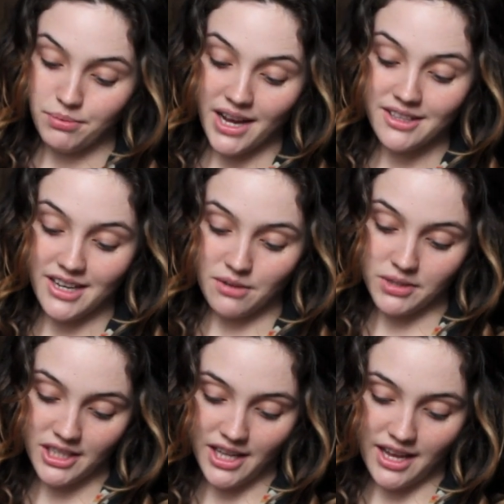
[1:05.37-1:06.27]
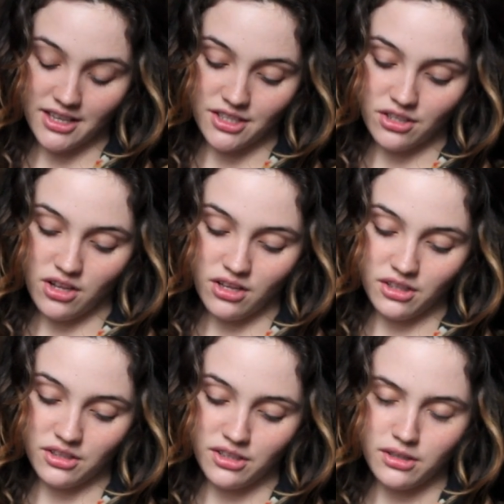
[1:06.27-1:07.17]
the brand that I really like is
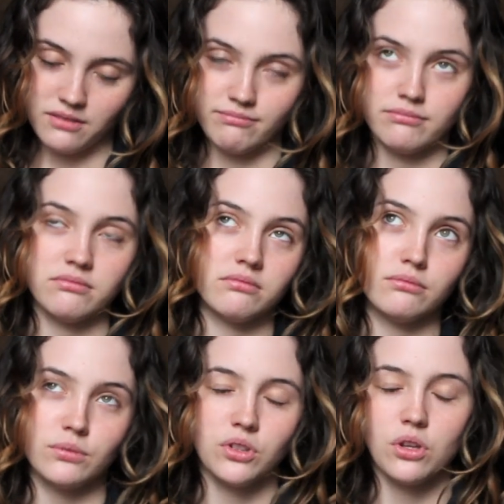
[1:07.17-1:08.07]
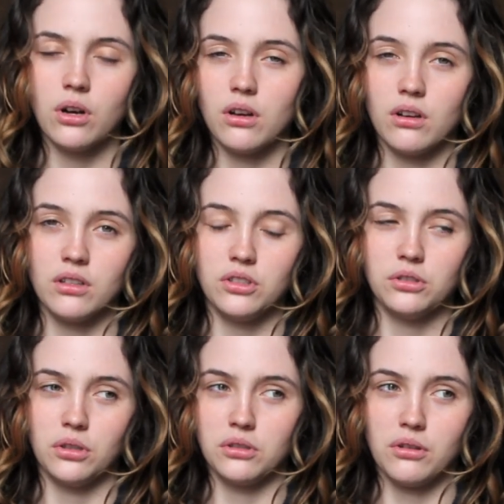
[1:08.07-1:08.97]
called Dodo
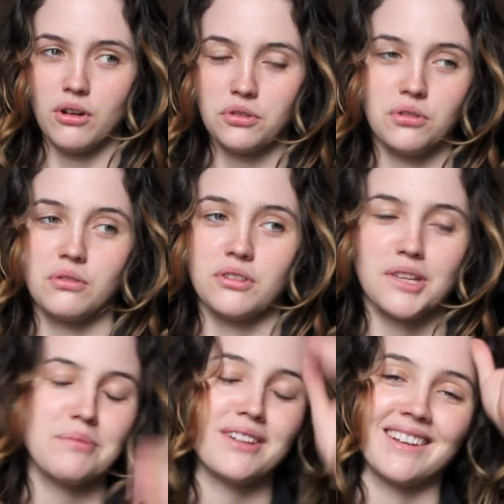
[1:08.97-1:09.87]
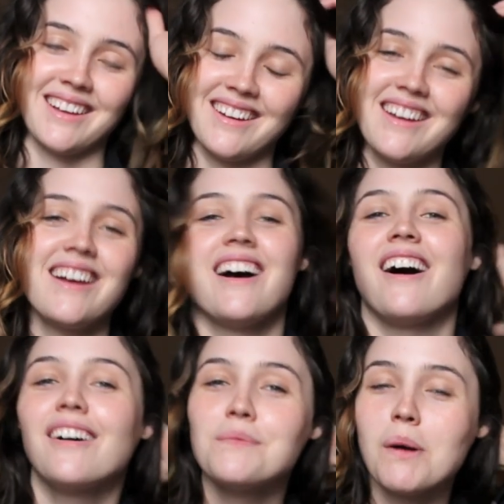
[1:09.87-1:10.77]
Osun or something like that.
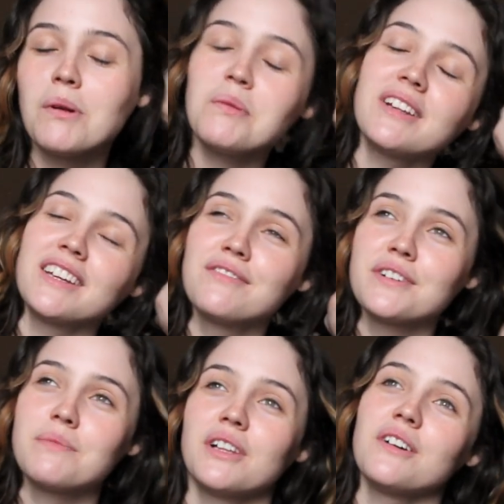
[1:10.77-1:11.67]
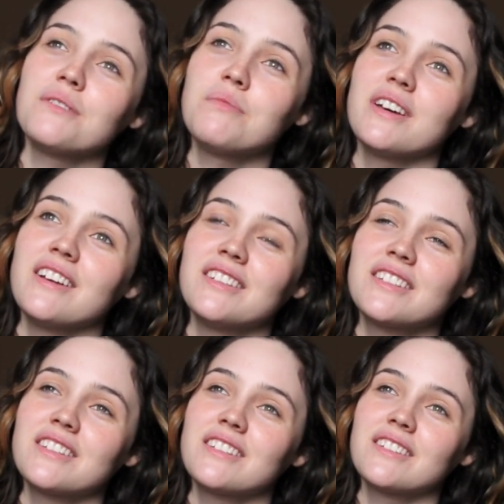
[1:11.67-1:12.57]
I'm gonna put a link for it below, but
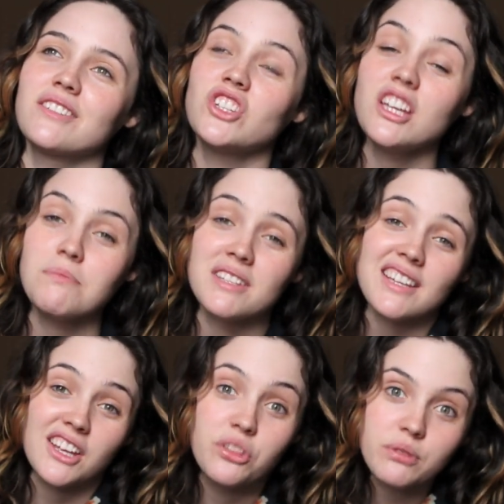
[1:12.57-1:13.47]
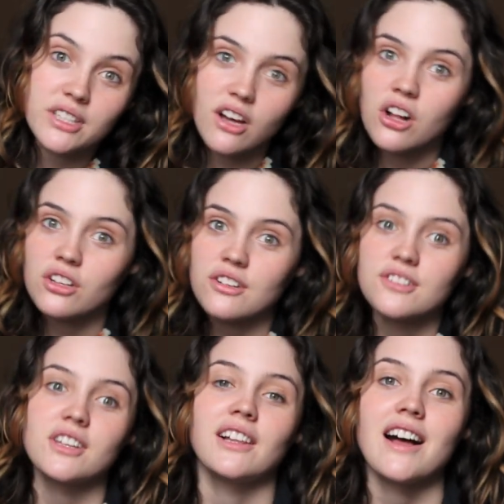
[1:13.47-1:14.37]
it's cheap, it's like
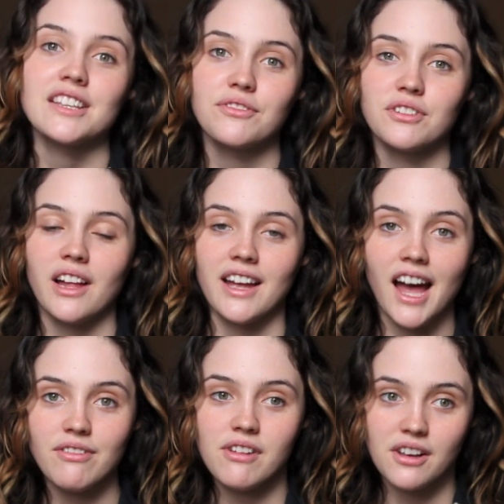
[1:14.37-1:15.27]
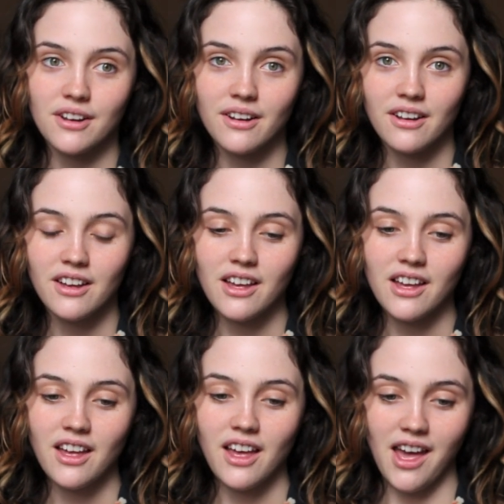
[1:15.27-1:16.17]
$3. It lasts for like half a year,
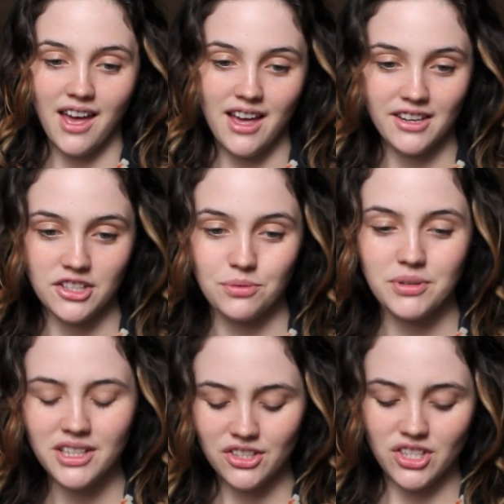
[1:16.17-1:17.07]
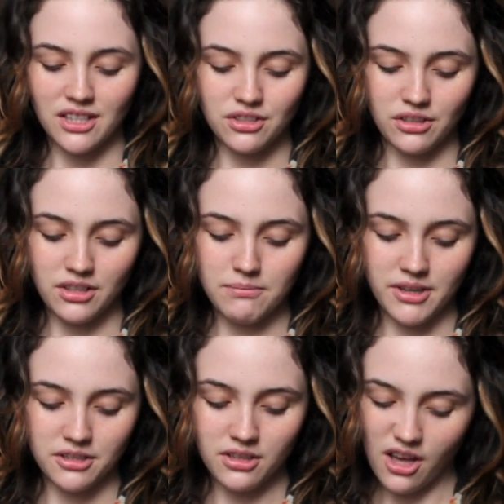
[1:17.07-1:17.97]
and it's really gentle
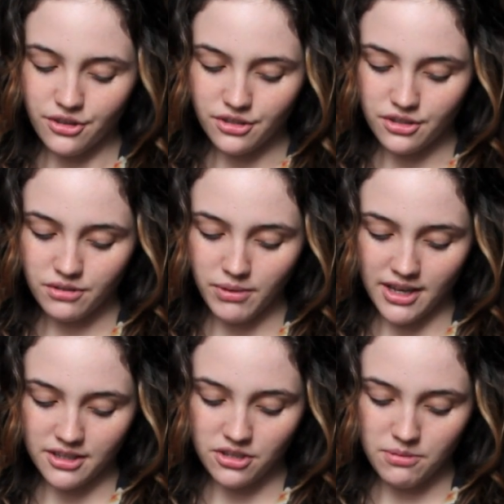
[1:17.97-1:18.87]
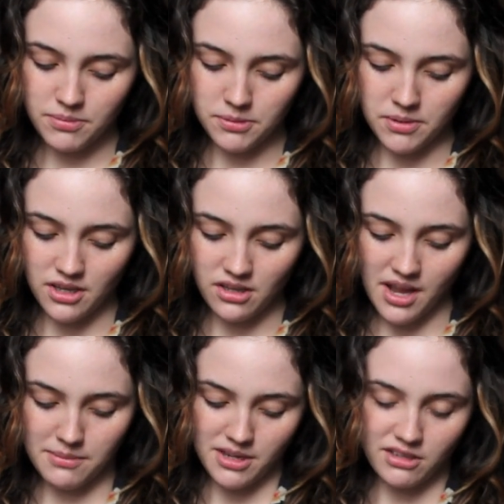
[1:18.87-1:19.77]
compared to the other black soaps, but
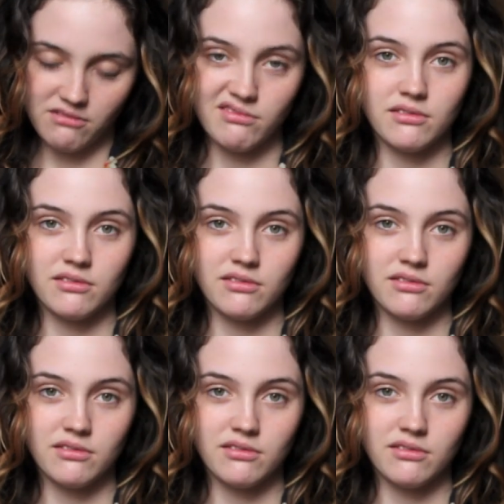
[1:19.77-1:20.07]
I mean,